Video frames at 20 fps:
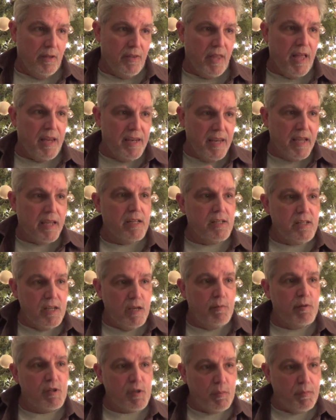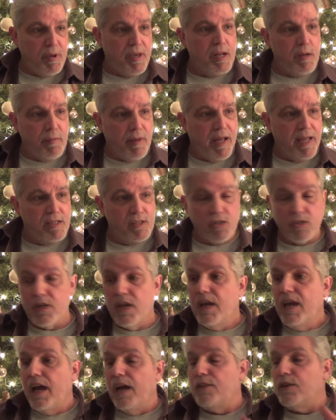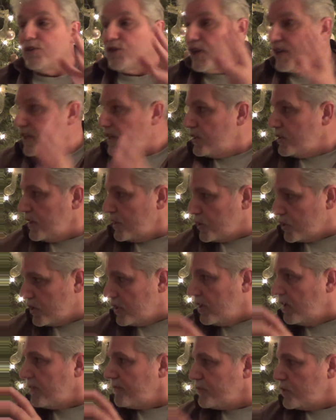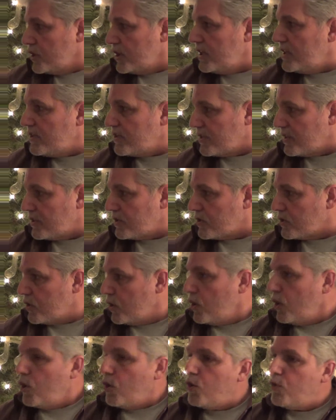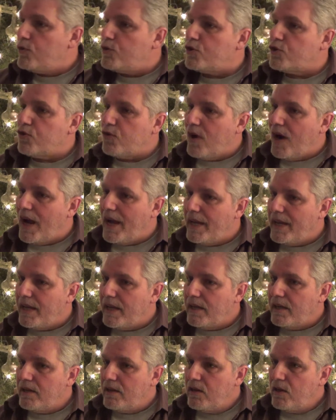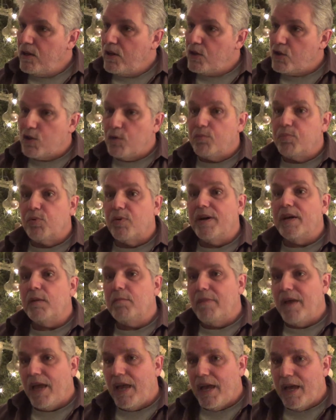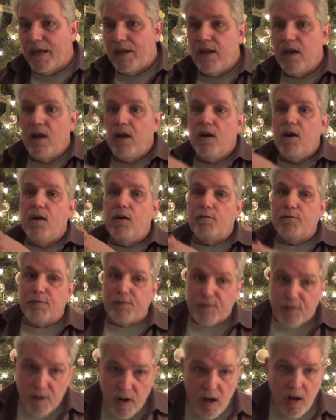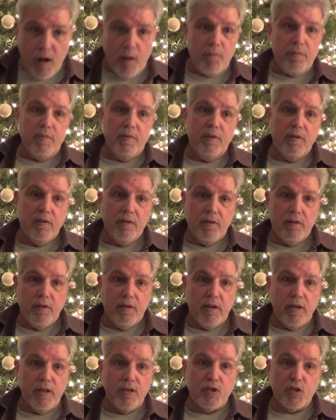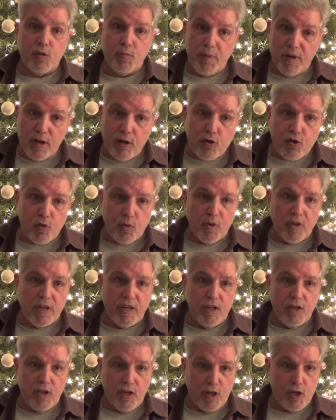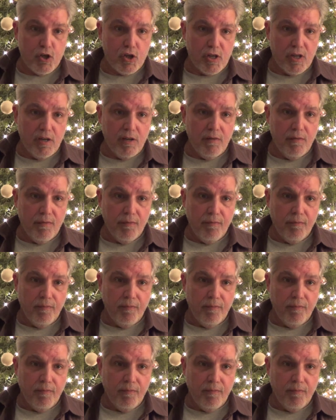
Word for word: that Nicodemus epitomizes, and there's a condition of Jesus who's trying to bring man from his spiritual condition,